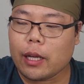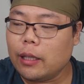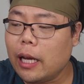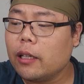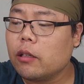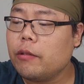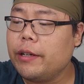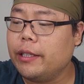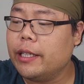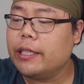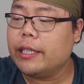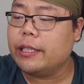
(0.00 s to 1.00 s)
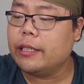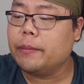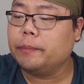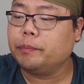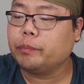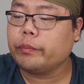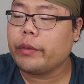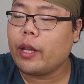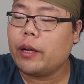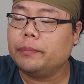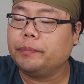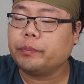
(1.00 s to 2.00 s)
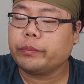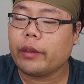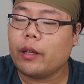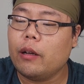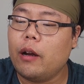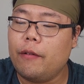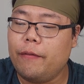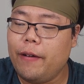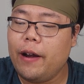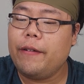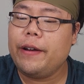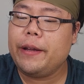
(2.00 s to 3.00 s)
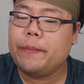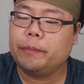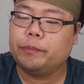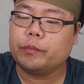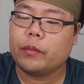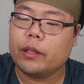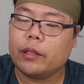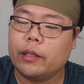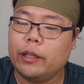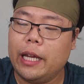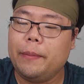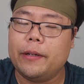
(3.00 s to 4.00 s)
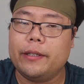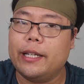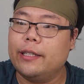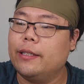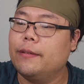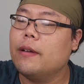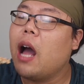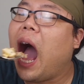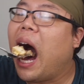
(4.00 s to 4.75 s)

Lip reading: a lot of Korean dishes are very labor intensive,